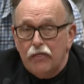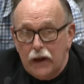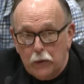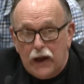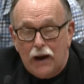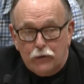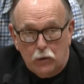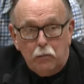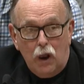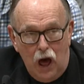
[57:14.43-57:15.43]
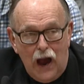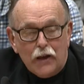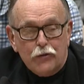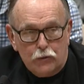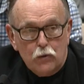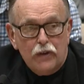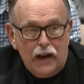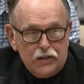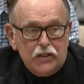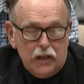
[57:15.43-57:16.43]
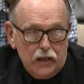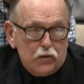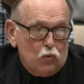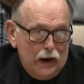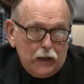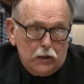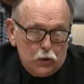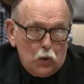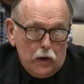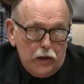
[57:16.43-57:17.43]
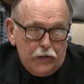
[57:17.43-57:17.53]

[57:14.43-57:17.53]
they would have to apply through that state's regulatory